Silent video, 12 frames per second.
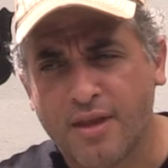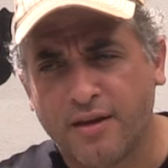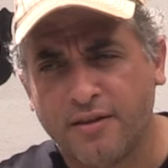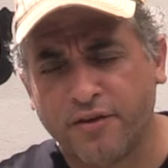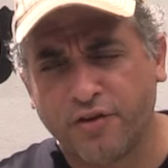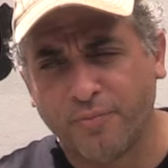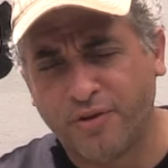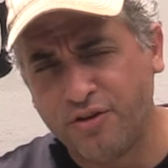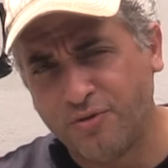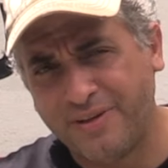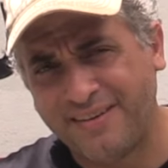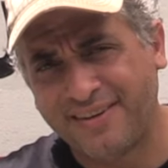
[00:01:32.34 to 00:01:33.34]
There's something
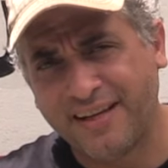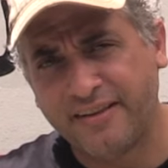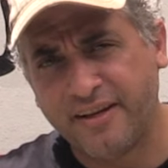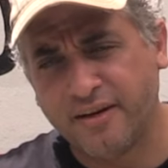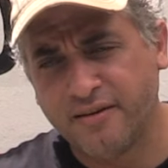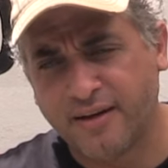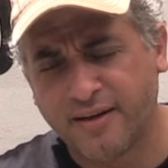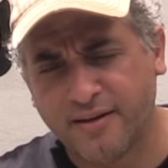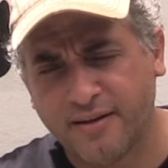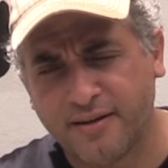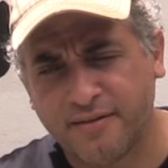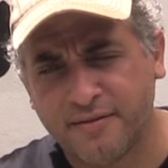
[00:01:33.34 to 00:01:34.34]
to be said there.
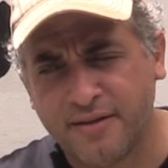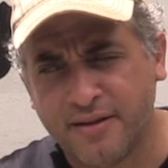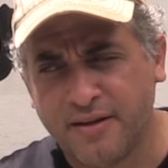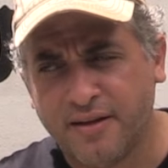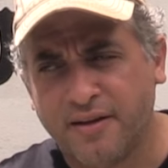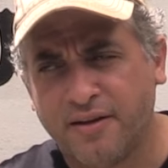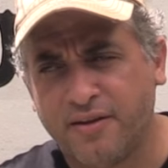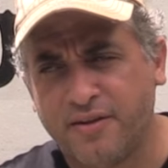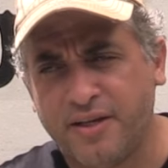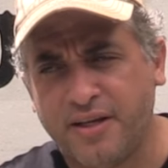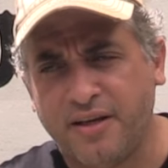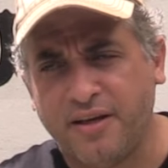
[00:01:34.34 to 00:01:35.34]

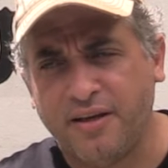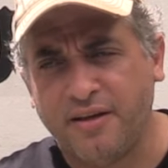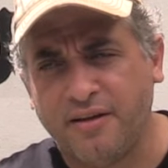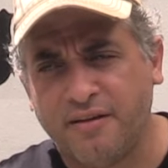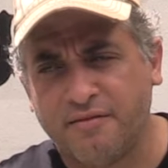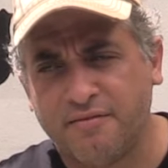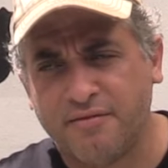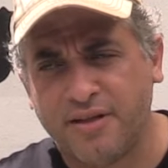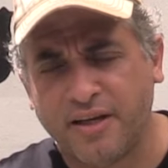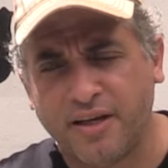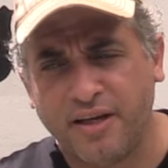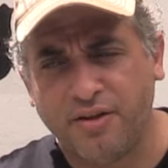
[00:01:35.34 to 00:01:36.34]

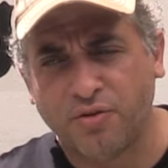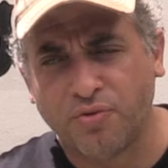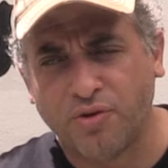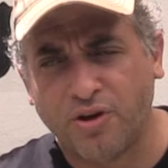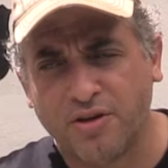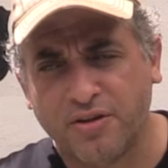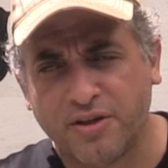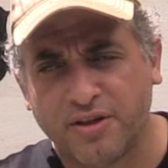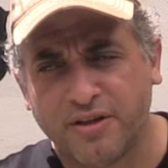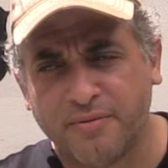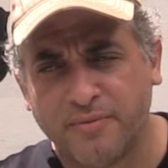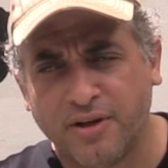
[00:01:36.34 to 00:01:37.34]
The key to
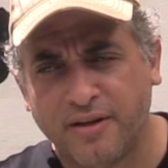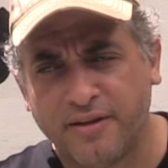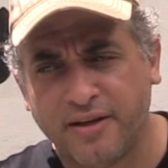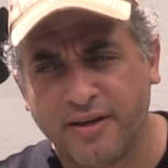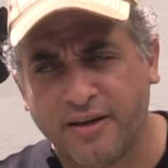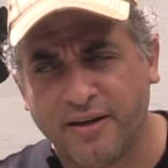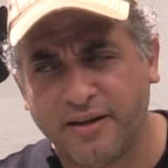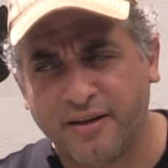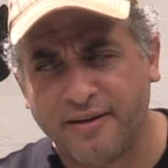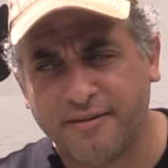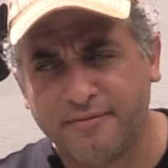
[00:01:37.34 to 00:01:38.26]
long-term, the